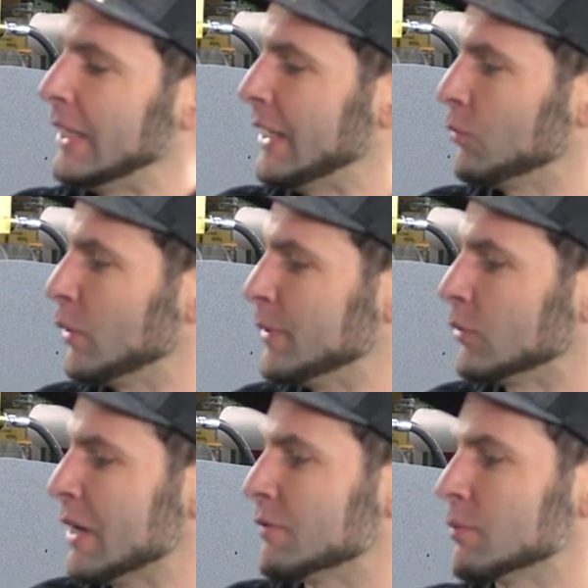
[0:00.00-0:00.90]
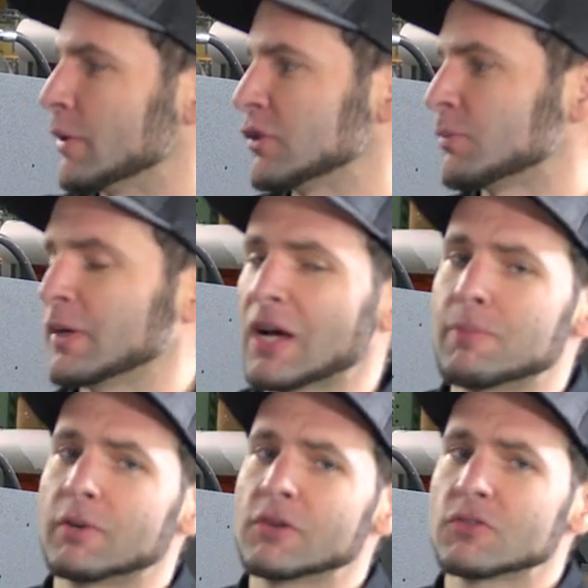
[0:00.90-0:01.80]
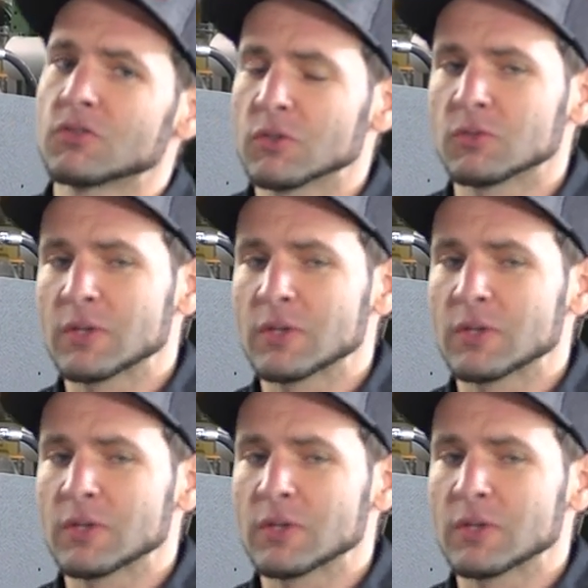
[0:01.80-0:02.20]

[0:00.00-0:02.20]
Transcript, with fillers: and will be great for press break operations once